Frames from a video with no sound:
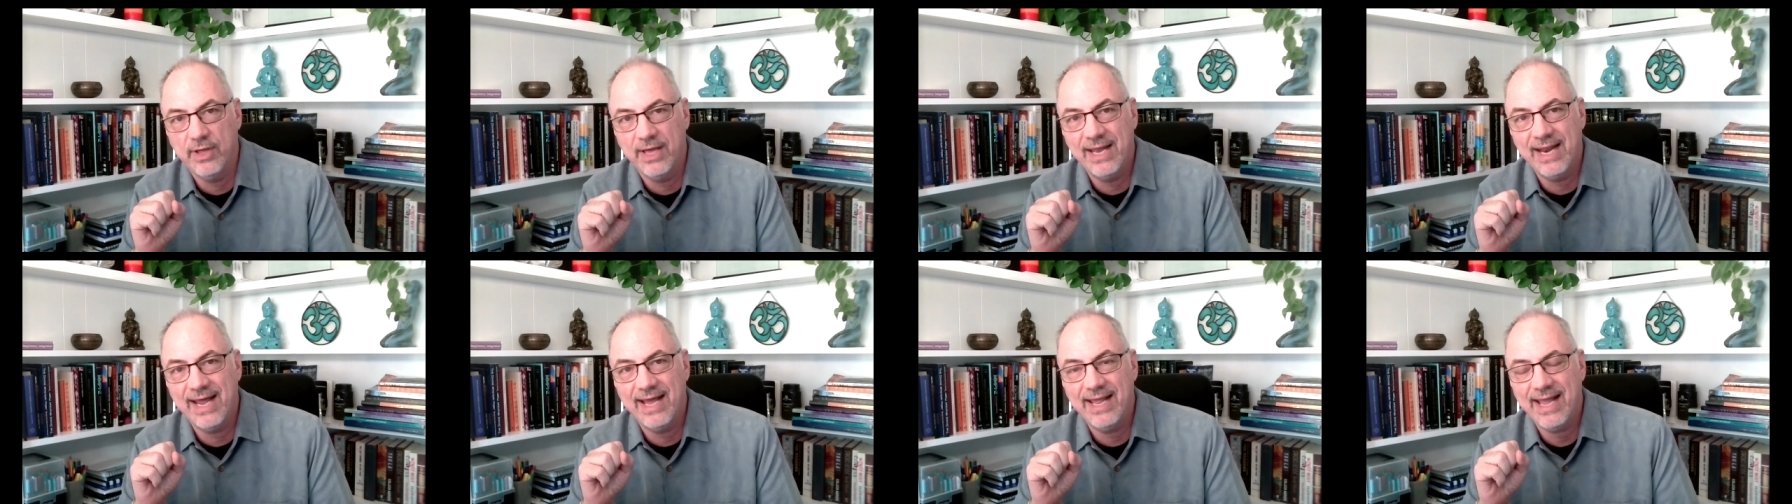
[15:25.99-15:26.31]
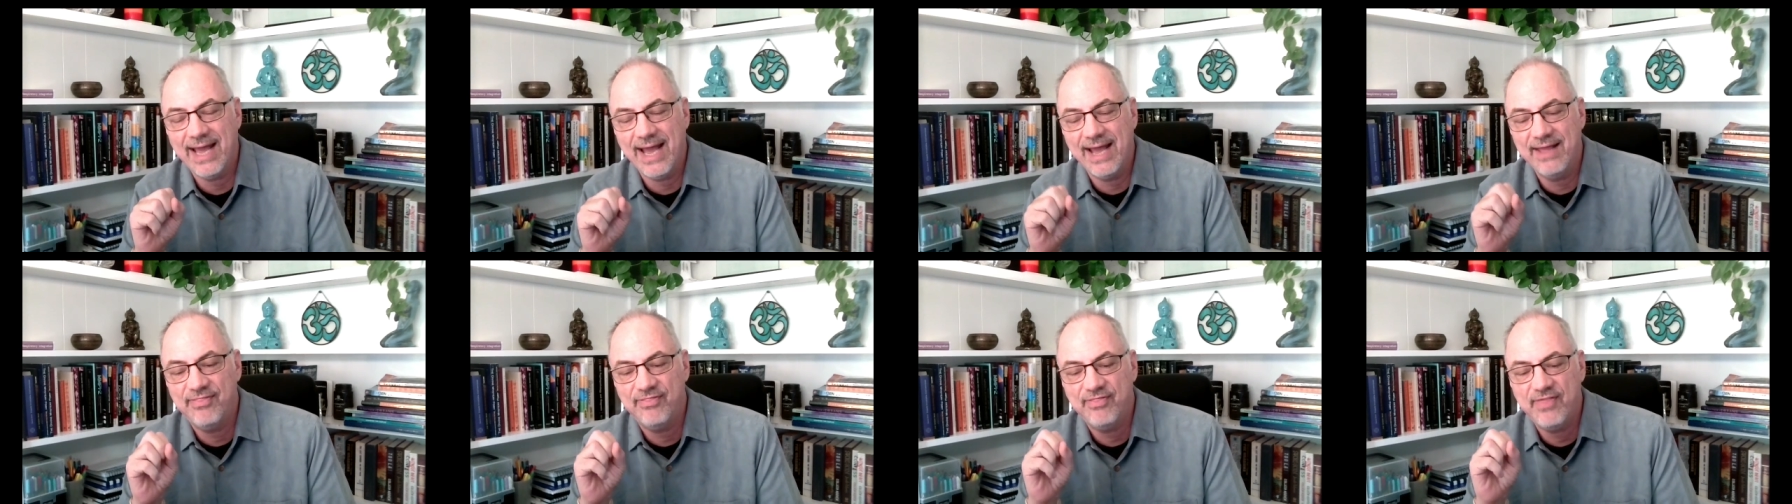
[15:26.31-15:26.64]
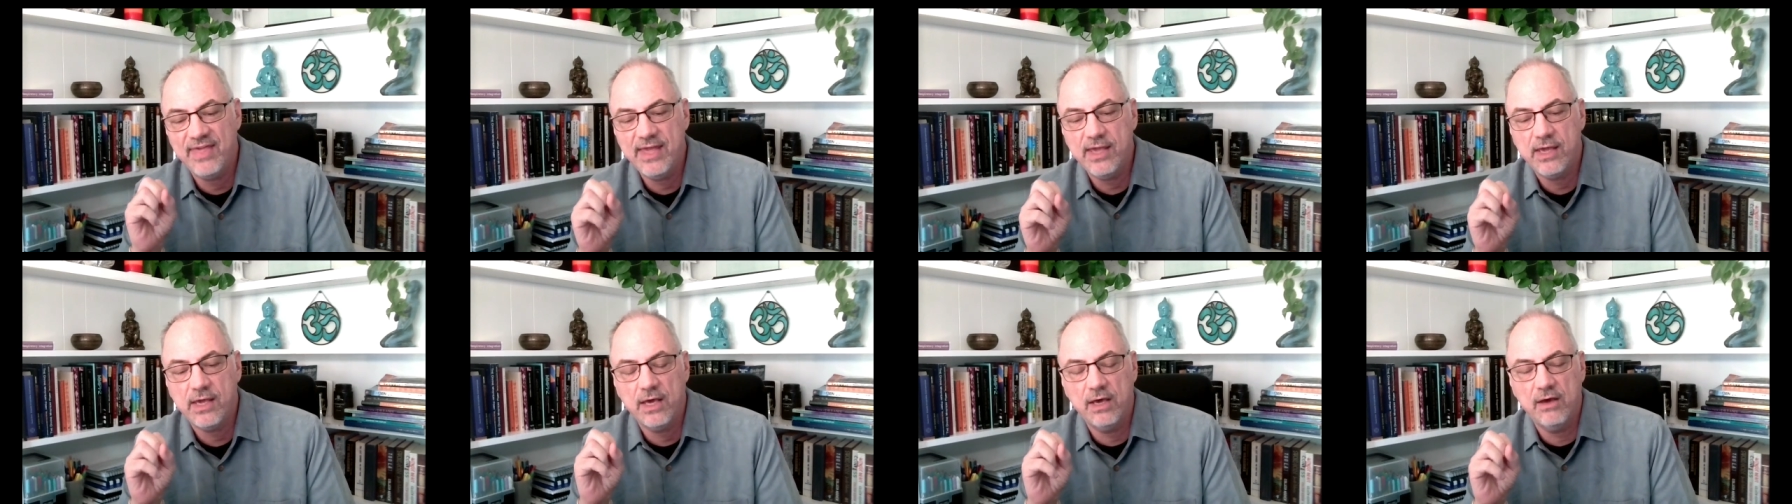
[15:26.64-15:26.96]
And I, I
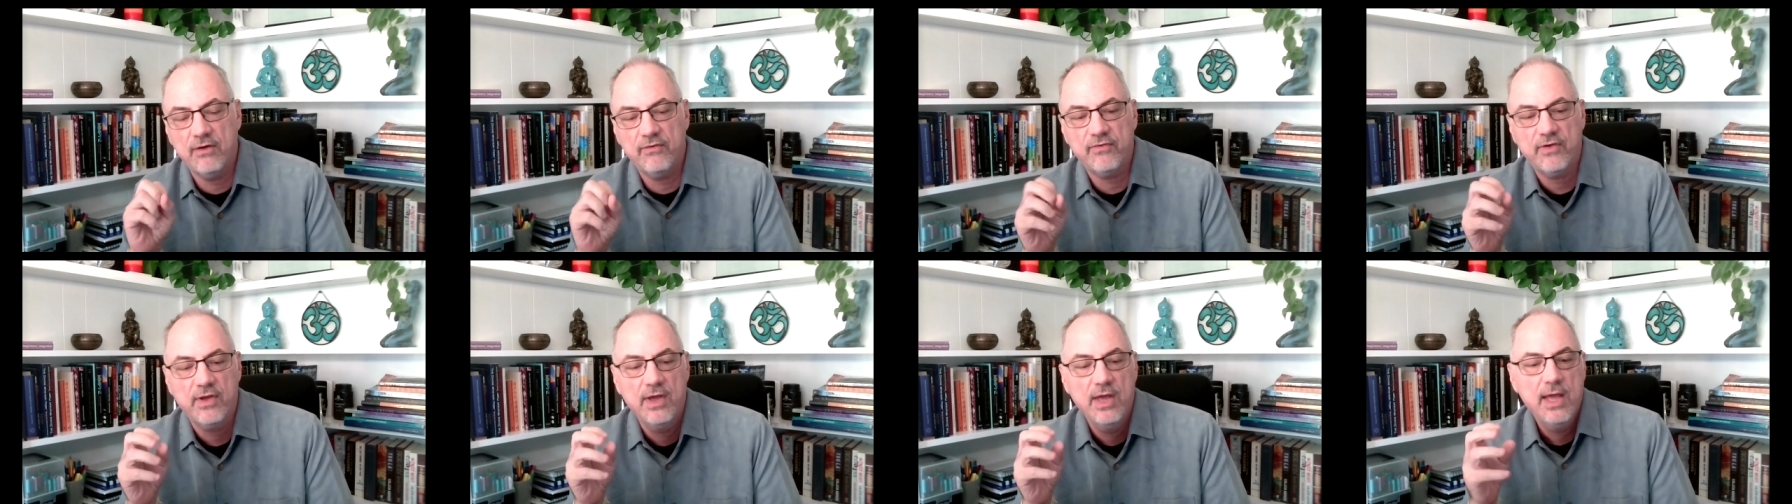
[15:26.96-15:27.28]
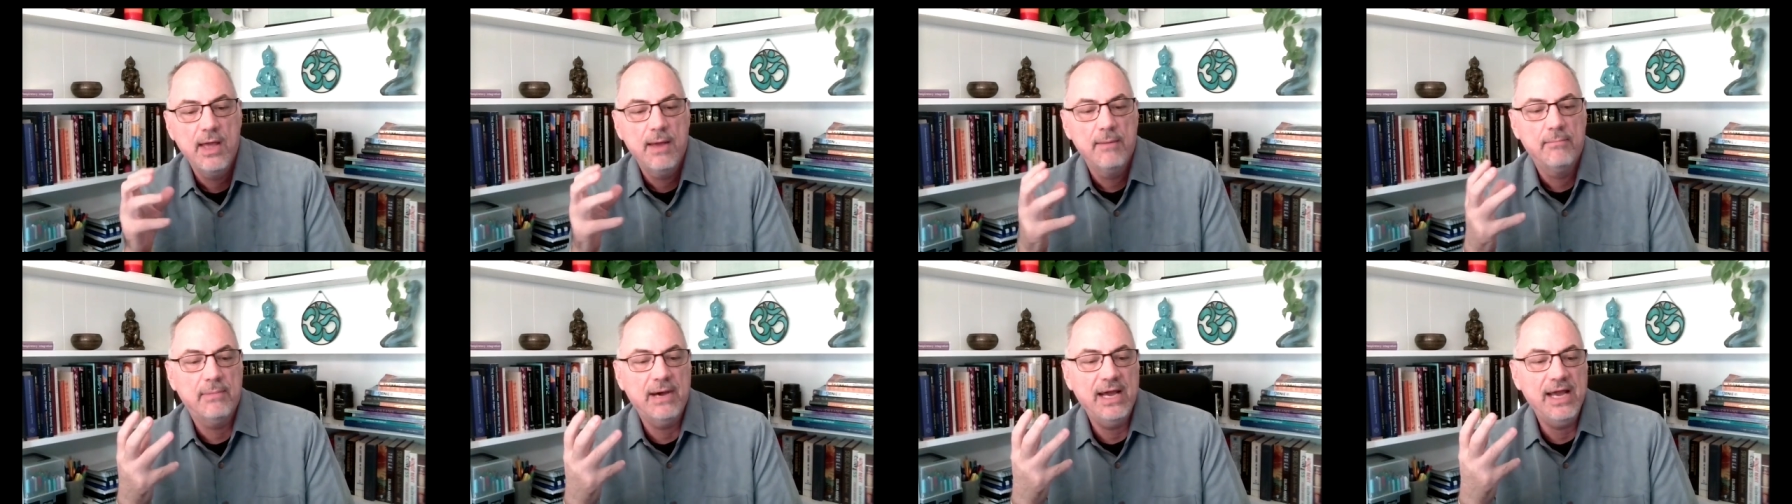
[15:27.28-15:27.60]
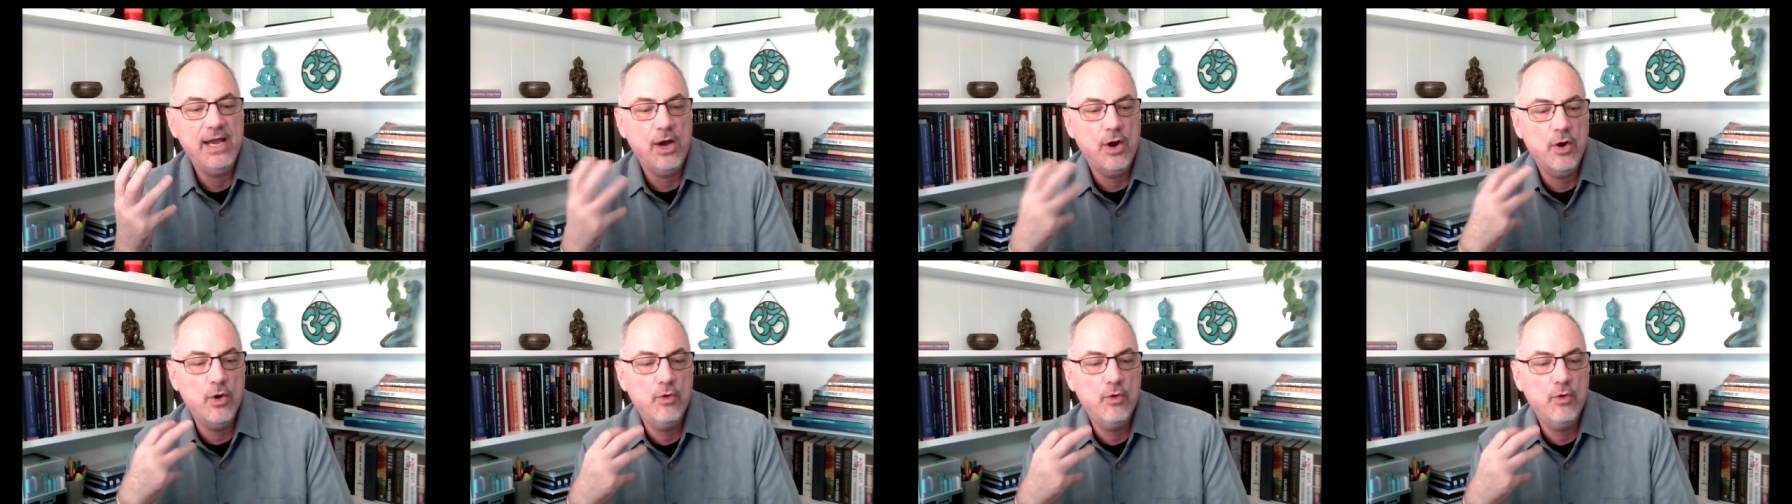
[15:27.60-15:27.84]
think of my